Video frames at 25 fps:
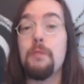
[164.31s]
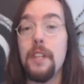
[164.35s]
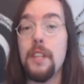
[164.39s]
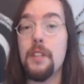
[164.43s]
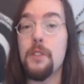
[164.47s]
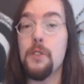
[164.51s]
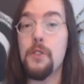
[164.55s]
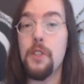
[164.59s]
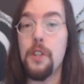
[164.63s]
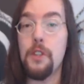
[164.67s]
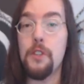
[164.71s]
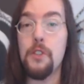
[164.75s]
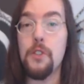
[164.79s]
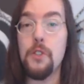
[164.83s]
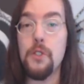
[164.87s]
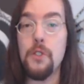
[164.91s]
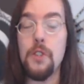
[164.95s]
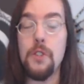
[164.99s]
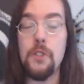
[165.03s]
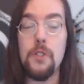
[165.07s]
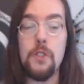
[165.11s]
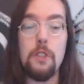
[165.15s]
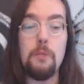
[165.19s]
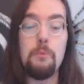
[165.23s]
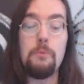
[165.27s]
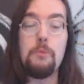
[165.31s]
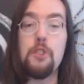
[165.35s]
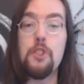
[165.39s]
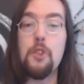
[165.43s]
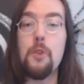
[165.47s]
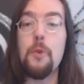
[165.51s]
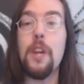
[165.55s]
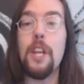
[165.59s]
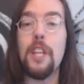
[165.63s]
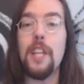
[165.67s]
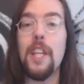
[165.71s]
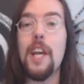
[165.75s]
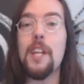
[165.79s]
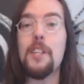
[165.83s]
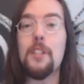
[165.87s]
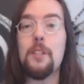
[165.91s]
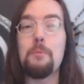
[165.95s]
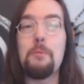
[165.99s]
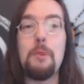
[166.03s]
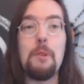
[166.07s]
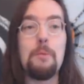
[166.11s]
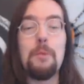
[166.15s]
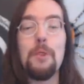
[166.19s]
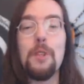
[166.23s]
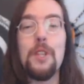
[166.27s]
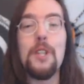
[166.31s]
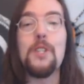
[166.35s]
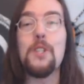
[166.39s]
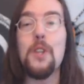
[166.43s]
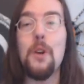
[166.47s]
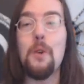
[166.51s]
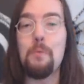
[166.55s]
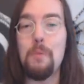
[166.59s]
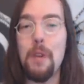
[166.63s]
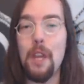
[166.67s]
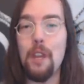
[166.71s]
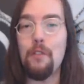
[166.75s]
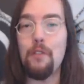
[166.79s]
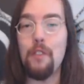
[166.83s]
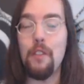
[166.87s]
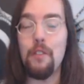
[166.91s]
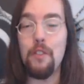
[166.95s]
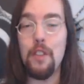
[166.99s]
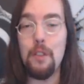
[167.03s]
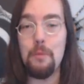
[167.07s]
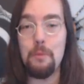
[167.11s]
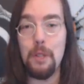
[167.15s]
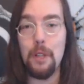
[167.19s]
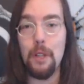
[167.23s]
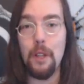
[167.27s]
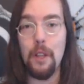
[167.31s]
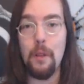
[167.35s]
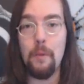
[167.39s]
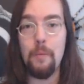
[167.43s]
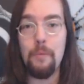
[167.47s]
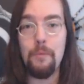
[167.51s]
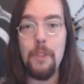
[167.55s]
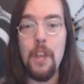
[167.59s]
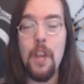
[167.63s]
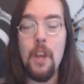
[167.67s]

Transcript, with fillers: in such a system doing that to people that don't make 50 million